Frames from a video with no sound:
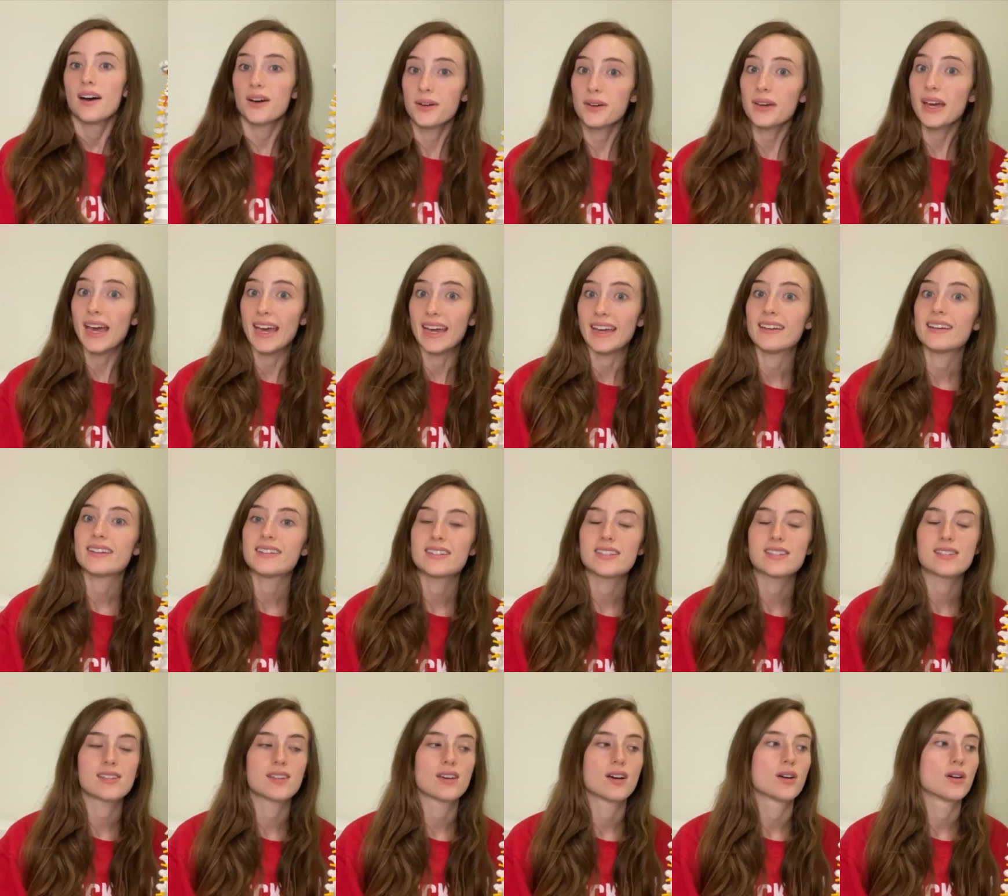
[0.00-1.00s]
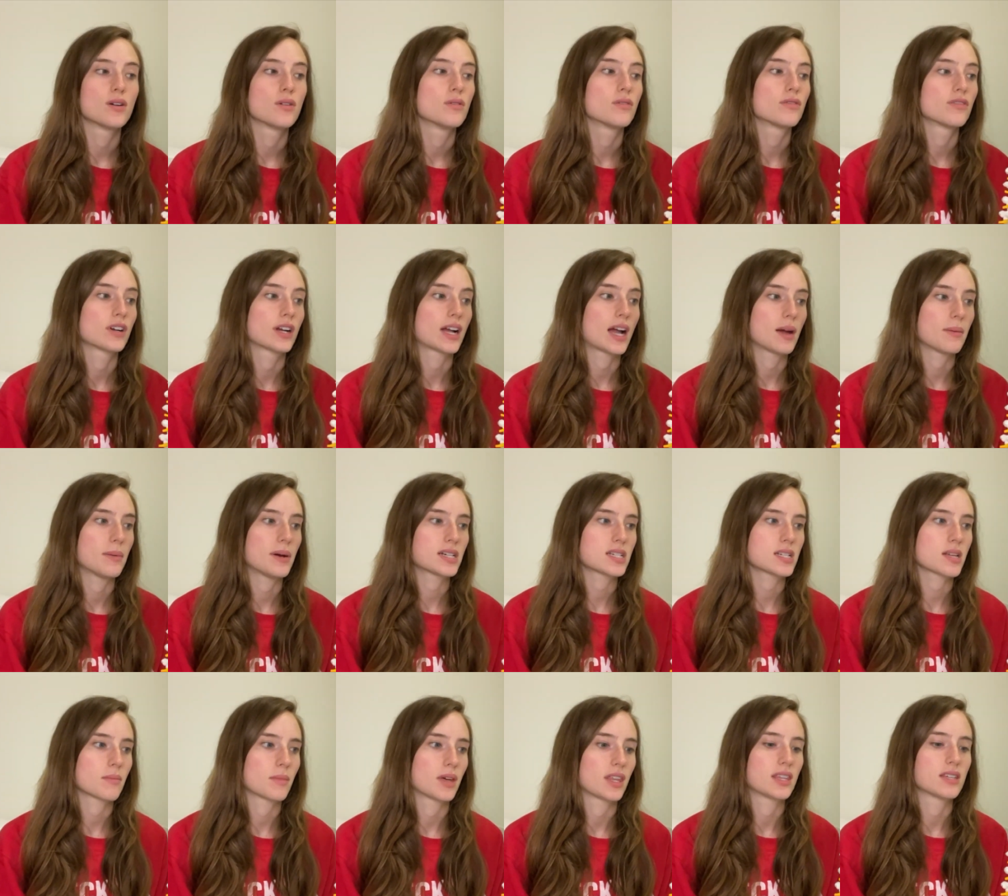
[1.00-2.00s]
Okay, so for
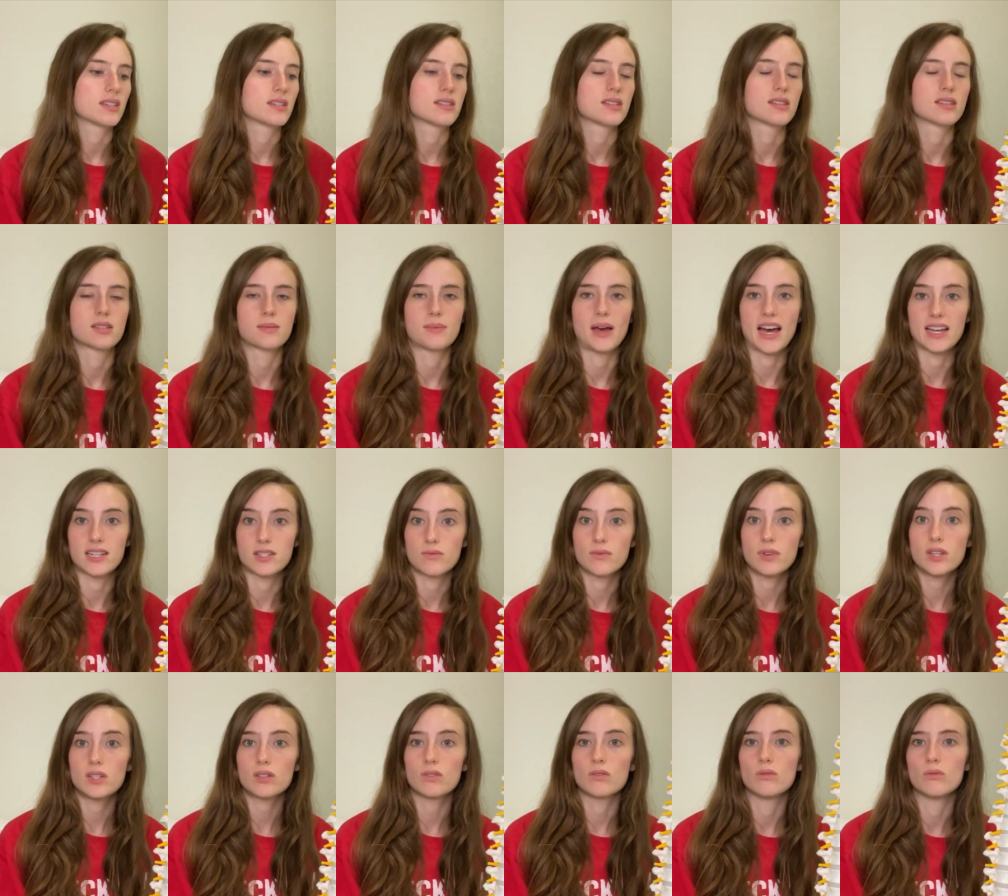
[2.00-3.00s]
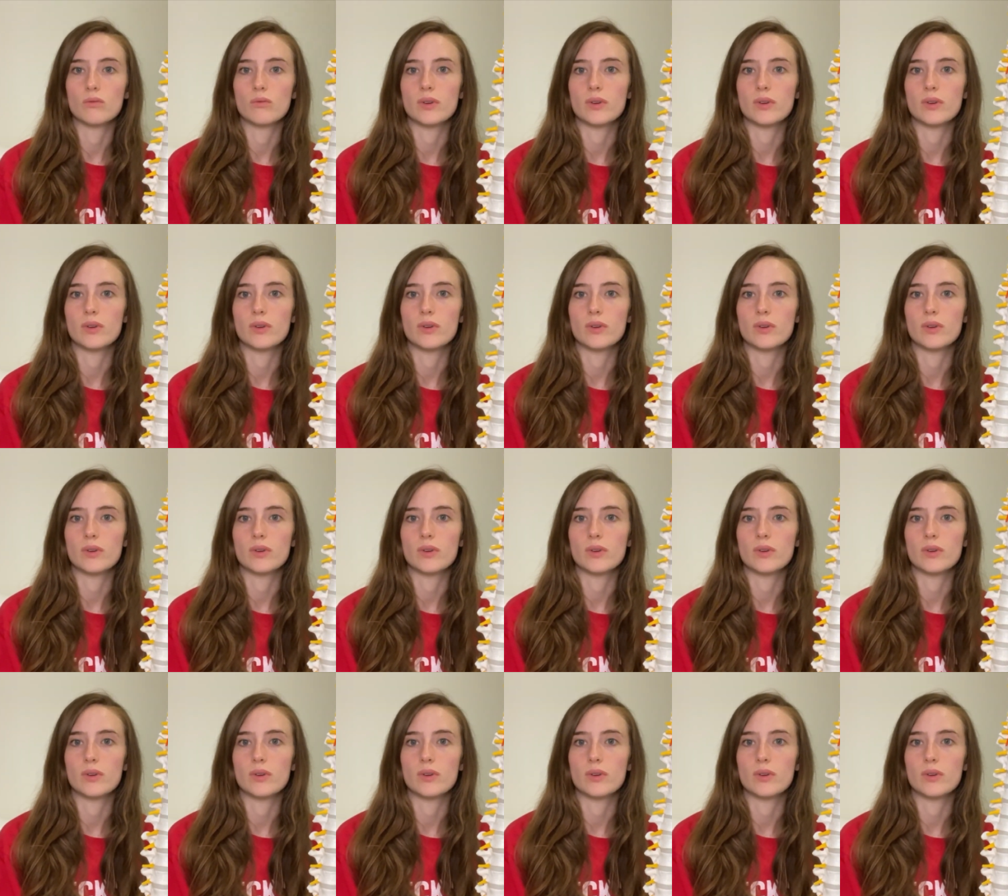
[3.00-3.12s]
chiropractic methods this past week,